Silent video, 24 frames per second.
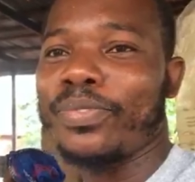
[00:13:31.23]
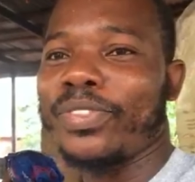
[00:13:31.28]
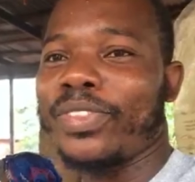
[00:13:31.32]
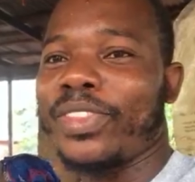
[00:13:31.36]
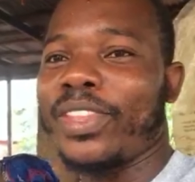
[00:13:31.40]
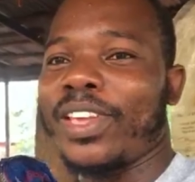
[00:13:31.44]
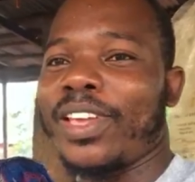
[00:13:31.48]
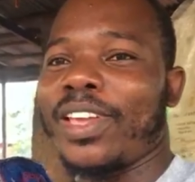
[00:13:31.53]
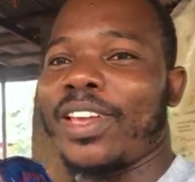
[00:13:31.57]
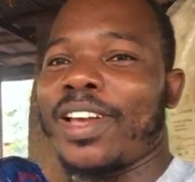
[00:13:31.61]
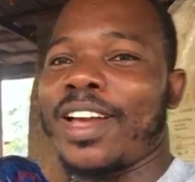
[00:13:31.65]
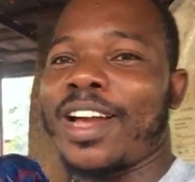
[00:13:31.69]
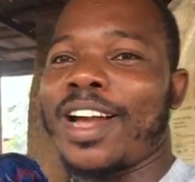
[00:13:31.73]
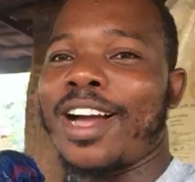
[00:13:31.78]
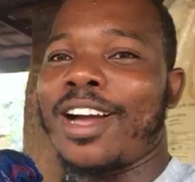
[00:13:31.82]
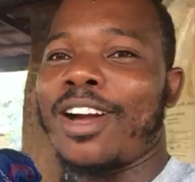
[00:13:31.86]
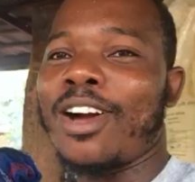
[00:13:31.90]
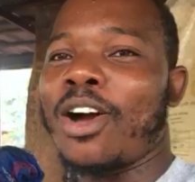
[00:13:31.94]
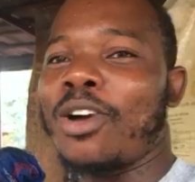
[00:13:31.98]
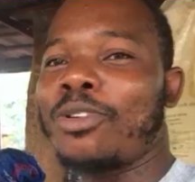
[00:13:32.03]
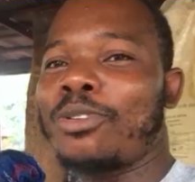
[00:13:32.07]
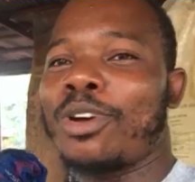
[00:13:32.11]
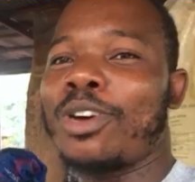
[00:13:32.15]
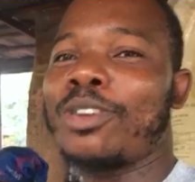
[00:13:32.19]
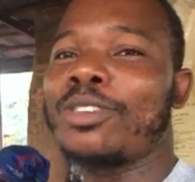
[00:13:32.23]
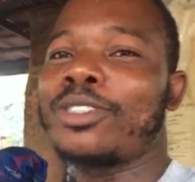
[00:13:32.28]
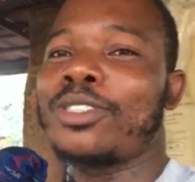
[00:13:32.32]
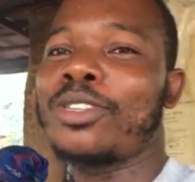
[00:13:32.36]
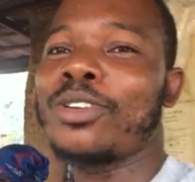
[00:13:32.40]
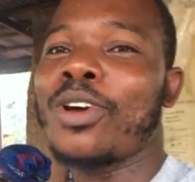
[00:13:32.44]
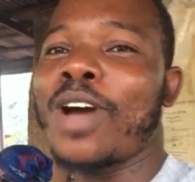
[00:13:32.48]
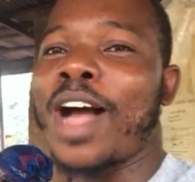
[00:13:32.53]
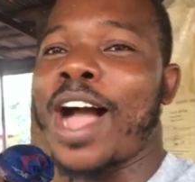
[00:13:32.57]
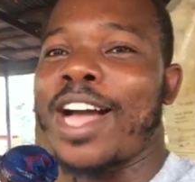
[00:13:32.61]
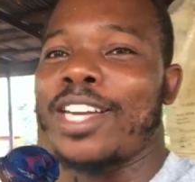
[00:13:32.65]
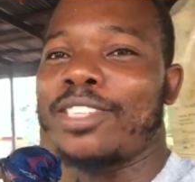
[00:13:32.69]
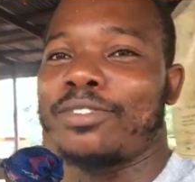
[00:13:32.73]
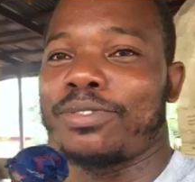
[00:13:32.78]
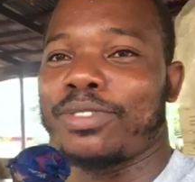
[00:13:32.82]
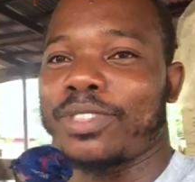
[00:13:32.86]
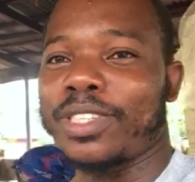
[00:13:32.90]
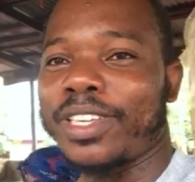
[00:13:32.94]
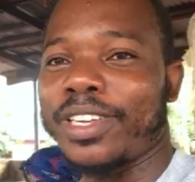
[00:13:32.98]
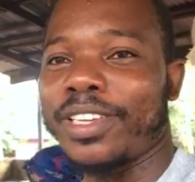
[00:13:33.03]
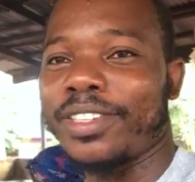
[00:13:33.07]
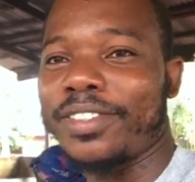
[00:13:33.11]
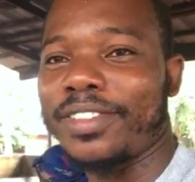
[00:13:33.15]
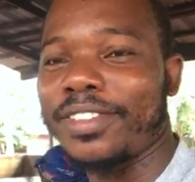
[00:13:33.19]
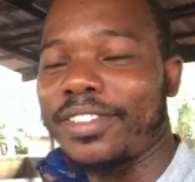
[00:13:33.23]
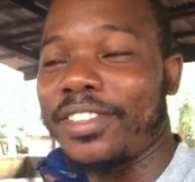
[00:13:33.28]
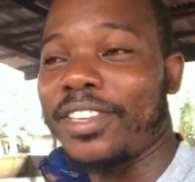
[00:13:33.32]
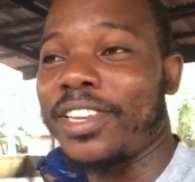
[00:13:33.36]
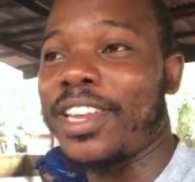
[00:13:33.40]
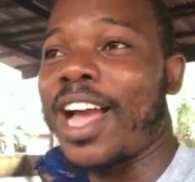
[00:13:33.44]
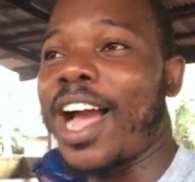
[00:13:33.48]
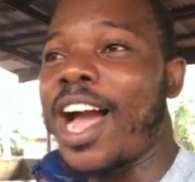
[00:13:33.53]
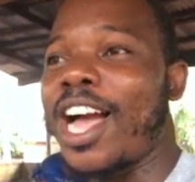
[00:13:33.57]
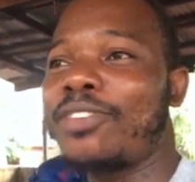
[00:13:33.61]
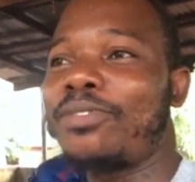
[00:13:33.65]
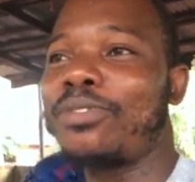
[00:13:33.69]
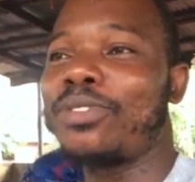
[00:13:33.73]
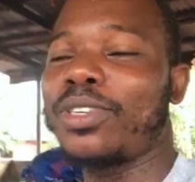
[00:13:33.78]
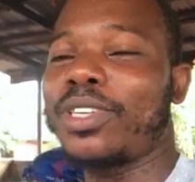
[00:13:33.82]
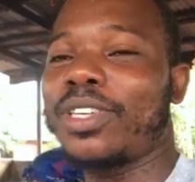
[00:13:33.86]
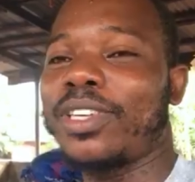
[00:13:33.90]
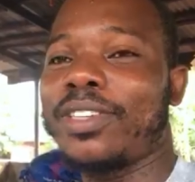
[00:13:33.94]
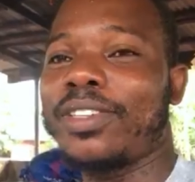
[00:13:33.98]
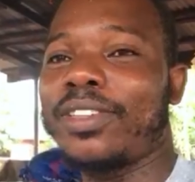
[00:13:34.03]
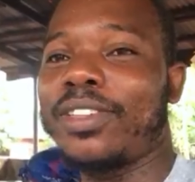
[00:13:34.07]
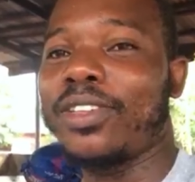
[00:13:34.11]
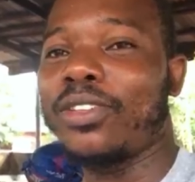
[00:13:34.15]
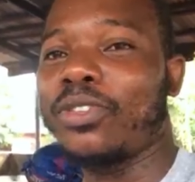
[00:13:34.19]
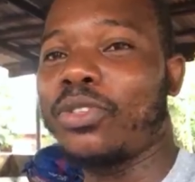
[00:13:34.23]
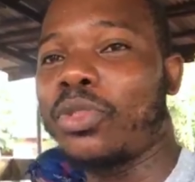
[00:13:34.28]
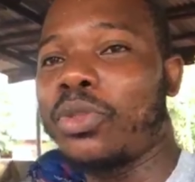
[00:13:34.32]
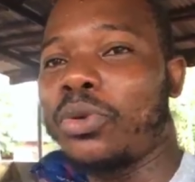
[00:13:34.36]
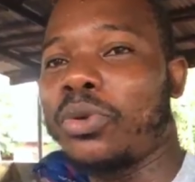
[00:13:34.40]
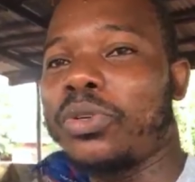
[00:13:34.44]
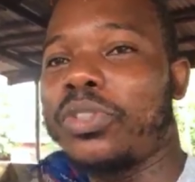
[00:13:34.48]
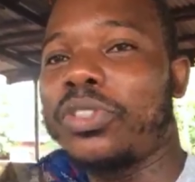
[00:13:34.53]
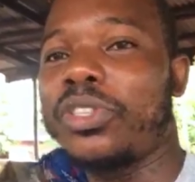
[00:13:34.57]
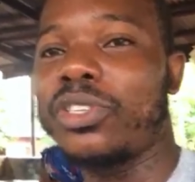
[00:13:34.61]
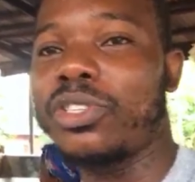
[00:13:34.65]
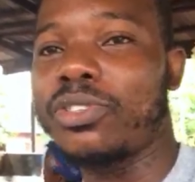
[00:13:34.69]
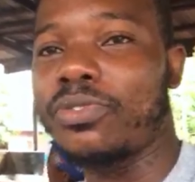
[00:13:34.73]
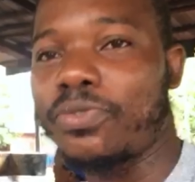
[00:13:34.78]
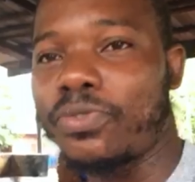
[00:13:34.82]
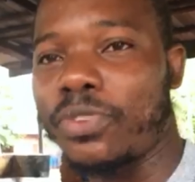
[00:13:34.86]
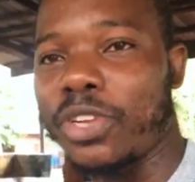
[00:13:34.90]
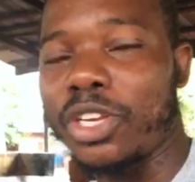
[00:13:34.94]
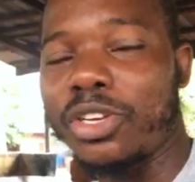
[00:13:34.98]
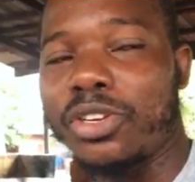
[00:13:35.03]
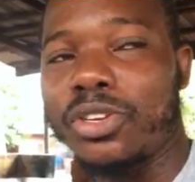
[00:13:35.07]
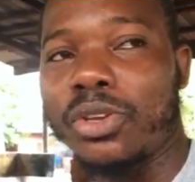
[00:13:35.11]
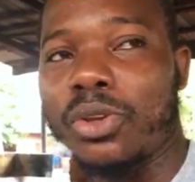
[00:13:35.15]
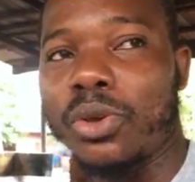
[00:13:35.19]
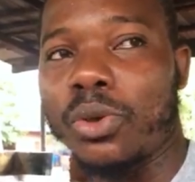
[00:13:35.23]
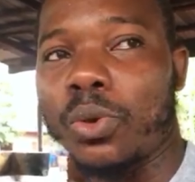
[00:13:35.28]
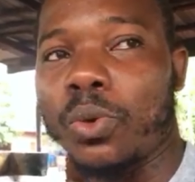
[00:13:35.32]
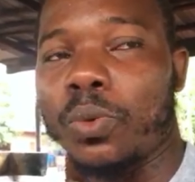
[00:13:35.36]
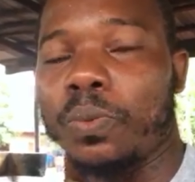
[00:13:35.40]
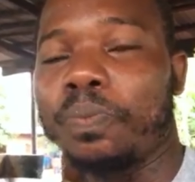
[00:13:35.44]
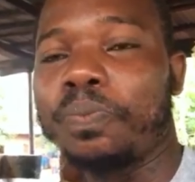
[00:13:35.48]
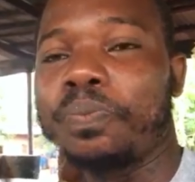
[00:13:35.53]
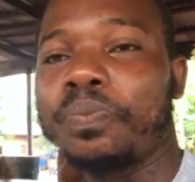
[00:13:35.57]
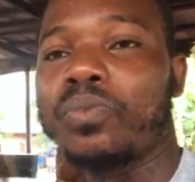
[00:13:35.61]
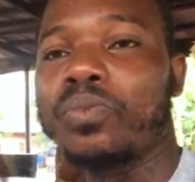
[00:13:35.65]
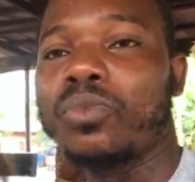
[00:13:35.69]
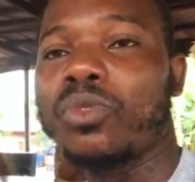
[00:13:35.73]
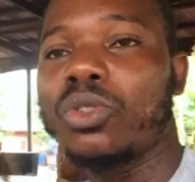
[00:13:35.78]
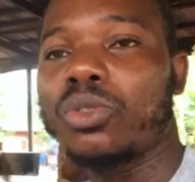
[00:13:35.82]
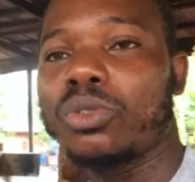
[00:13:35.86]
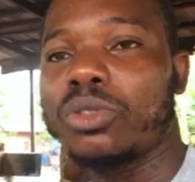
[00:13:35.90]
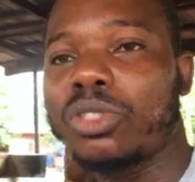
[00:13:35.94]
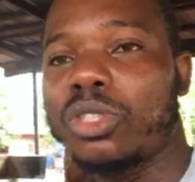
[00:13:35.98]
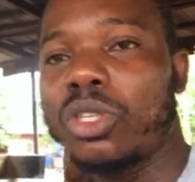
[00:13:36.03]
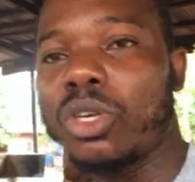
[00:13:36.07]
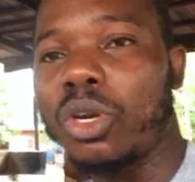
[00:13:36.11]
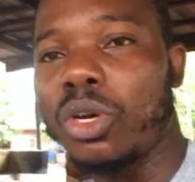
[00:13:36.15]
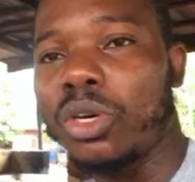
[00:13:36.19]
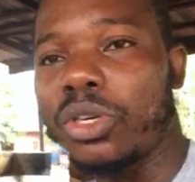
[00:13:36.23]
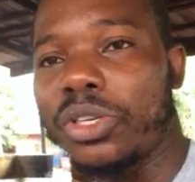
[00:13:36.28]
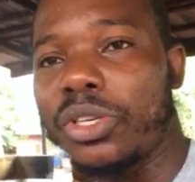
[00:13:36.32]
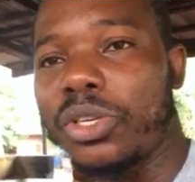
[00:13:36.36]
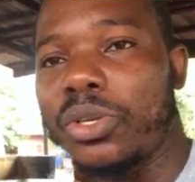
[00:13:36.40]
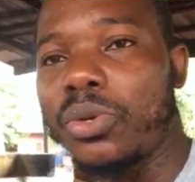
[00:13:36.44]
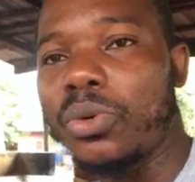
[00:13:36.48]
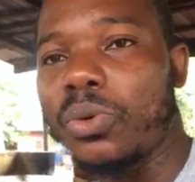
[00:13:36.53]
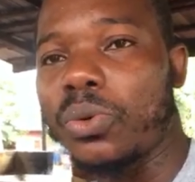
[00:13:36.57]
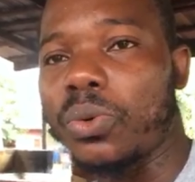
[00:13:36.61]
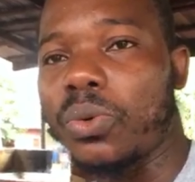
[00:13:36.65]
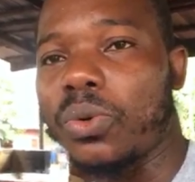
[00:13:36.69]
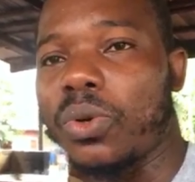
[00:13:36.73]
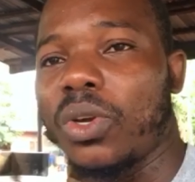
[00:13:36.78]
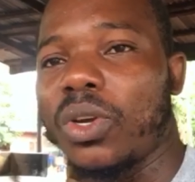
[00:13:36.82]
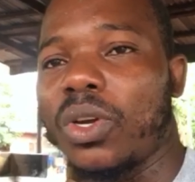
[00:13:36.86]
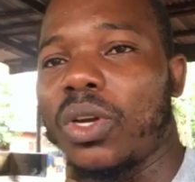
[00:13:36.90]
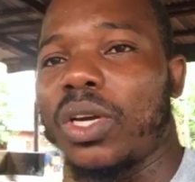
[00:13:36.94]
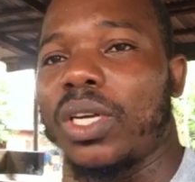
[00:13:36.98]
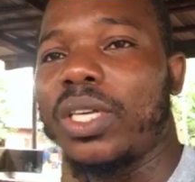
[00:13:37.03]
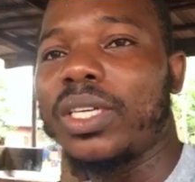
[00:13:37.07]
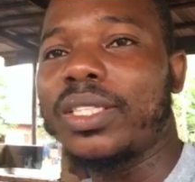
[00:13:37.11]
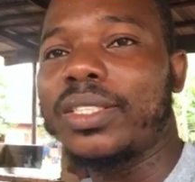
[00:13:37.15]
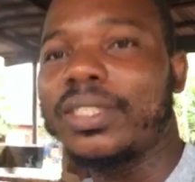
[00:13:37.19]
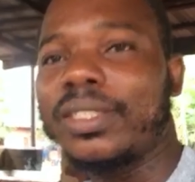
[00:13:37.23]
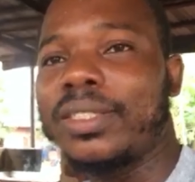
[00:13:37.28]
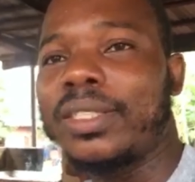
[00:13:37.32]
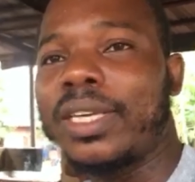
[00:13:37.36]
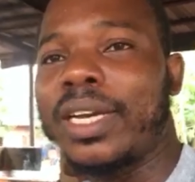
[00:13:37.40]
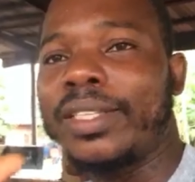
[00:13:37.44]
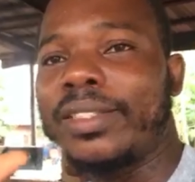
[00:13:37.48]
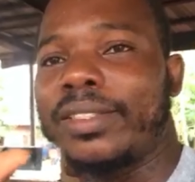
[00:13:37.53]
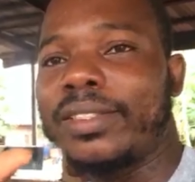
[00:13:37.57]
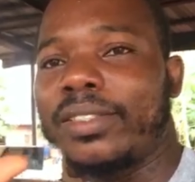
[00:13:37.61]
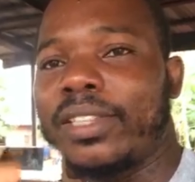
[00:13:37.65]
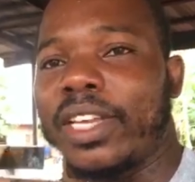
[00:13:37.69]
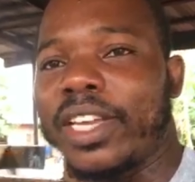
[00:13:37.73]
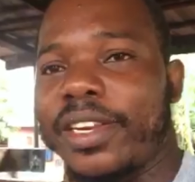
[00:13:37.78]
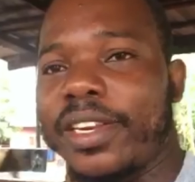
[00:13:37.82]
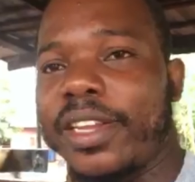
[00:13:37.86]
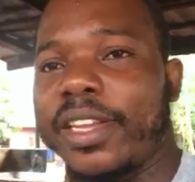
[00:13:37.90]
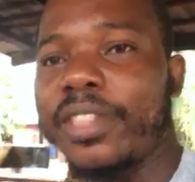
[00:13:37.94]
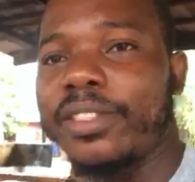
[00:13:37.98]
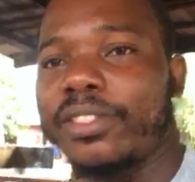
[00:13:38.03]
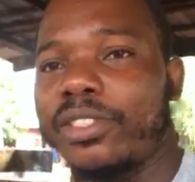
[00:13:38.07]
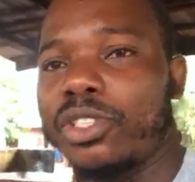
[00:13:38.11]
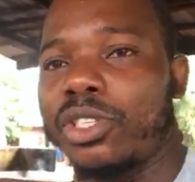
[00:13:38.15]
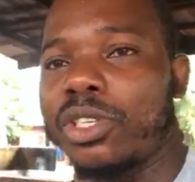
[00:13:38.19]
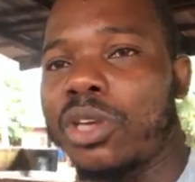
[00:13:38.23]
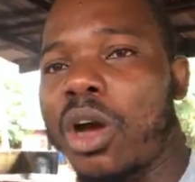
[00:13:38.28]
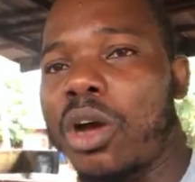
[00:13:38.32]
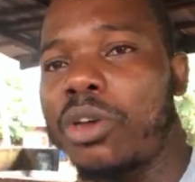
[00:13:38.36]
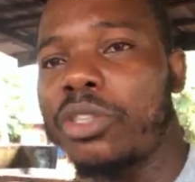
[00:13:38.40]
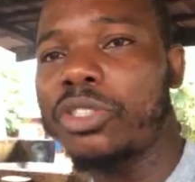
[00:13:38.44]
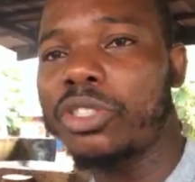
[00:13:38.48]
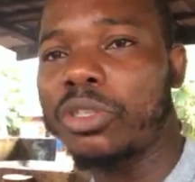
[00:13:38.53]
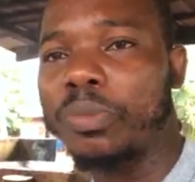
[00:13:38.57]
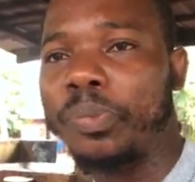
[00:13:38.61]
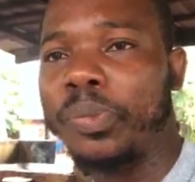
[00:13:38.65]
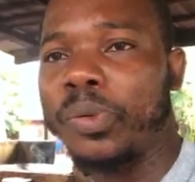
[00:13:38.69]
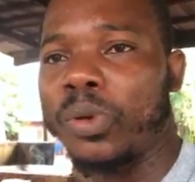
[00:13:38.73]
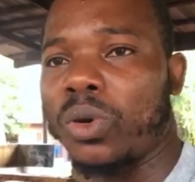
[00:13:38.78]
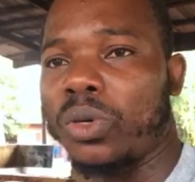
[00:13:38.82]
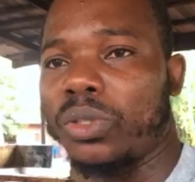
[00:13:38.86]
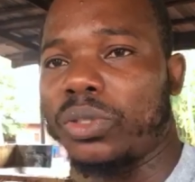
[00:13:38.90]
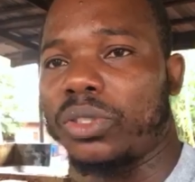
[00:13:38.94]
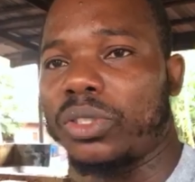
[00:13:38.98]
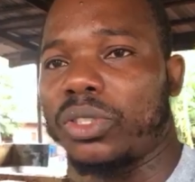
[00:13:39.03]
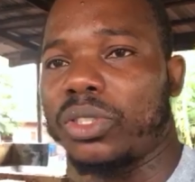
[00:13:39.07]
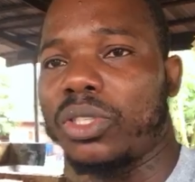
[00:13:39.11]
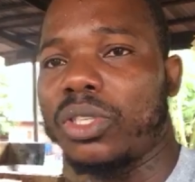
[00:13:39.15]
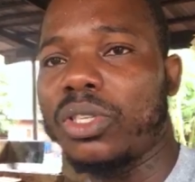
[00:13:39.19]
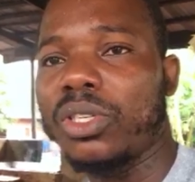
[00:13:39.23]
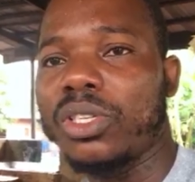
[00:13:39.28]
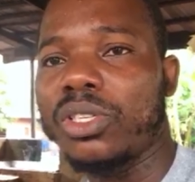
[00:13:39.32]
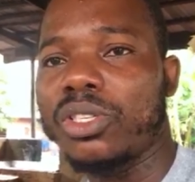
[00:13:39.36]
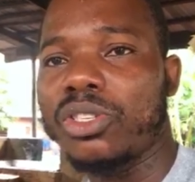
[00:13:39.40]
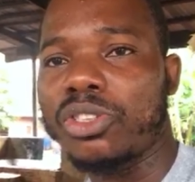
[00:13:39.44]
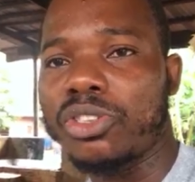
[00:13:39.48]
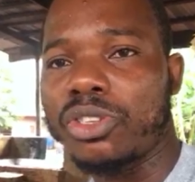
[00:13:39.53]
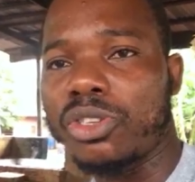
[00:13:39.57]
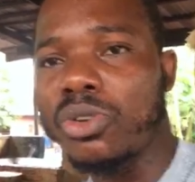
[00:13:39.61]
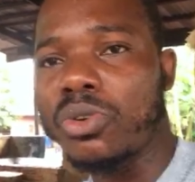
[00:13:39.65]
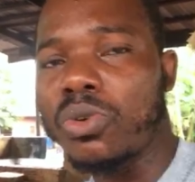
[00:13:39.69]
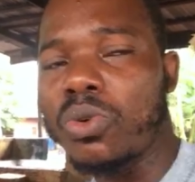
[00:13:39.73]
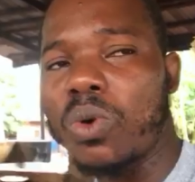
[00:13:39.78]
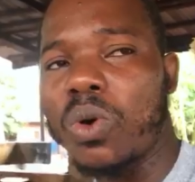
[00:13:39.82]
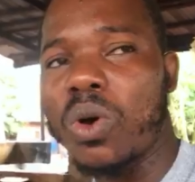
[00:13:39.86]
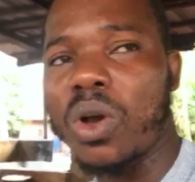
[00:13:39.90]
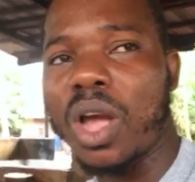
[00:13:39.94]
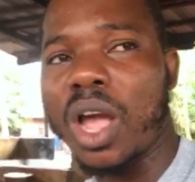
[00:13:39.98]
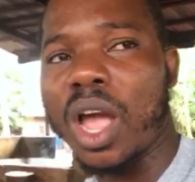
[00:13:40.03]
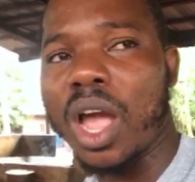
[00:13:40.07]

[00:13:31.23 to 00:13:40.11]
they are also advocating. They are advocating through this video to tell you that they need your support. You